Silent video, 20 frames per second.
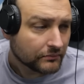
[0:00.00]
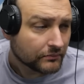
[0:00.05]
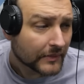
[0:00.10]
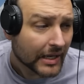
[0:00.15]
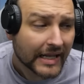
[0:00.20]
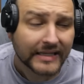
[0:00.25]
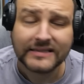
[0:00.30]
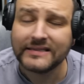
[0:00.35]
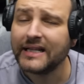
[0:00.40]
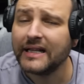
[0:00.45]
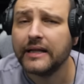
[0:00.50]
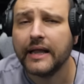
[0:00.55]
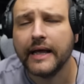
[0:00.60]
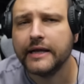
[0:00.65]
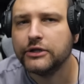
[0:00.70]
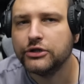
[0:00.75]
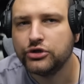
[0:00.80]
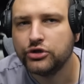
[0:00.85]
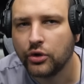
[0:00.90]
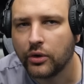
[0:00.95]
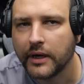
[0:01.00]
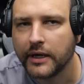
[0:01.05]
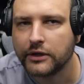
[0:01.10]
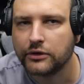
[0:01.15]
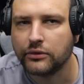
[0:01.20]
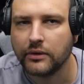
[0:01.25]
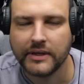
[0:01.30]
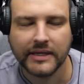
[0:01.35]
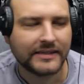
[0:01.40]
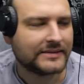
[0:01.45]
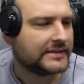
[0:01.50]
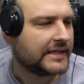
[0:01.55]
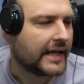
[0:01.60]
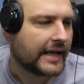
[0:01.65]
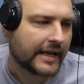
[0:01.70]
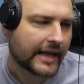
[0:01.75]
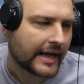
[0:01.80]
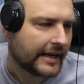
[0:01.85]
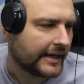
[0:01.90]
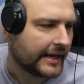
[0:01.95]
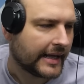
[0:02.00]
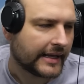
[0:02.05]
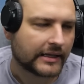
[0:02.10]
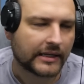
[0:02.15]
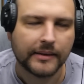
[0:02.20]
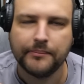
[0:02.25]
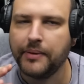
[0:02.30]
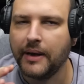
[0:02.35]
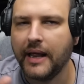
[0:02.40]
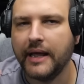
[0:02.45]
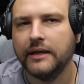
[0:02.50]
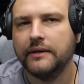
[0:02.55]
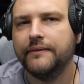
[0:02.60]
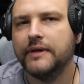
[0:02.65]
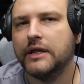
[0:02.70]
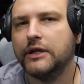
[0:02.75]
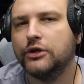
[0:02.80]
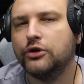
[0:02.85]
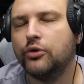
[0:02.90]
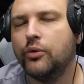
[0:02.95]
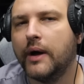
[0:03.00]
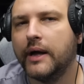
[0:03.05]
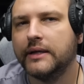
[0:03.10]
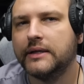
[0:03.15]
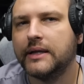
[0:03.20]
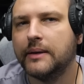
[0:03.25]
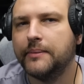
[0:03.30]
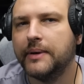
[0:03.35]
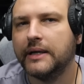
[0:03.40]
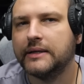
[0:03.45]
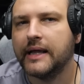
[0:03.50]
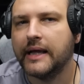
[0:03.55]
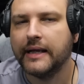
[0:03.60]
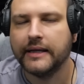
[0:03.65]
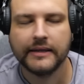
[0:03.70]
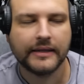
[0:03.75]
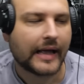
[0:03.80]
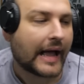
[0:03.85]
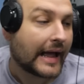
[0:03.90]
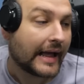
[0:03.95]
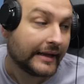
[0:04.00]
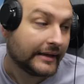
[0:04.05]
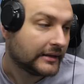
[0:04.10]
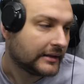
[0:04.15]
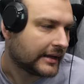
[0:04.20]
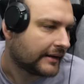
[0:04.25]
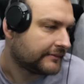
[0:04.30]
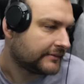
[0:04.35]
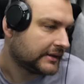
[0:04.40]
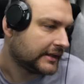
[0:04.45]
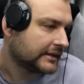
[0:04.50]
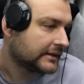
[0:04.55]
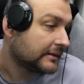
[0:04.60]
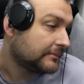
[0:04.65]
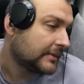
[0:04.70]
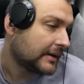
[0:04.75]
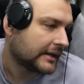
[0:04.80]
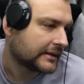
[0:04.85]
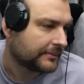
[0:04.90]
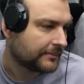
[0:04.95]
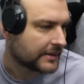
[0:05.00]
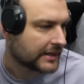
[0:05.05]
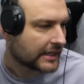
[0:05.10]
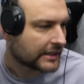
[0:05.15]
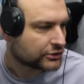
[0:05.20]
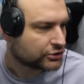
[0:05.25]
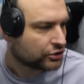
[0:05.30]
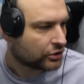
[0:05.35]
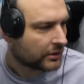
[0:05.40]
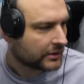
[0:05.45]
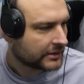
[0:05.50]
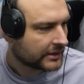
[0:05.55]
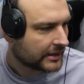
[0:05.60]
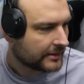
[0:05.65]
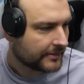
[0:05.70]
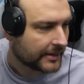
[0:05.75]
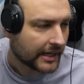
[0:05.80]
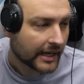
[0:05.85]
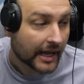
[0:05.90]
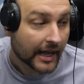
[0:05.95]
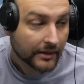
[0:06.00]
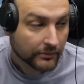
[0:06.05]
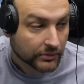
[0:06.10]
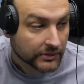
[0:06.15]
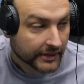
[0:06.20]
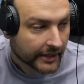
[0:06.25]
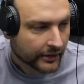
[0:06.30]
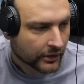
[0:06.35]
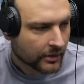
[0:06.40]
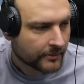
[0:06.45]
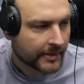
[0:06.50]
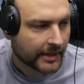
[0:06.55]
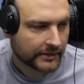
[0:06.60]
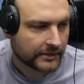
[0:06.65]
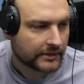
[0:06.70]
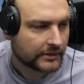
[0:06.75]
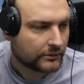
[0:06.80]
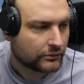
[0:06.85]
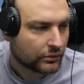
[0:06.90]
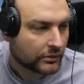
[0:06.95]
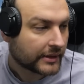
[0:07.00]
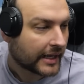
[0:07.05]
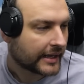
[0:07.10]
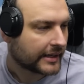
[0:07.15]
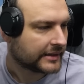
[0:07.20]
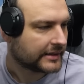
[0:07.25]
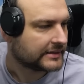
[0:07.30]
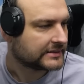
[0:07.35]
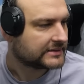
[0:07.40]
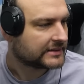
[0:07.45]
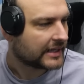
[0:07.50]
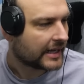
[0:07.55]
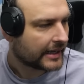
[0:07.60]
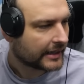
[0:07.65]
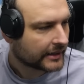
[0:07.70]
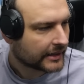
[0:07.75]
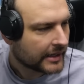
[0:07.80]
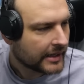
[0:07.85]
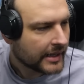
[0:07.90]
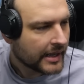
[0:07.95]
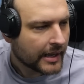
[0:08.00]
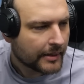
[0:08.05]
I still enjoy it to this day. I lately played with it quite a bit and I loved it. But that's only me. I would recommend to take this tank.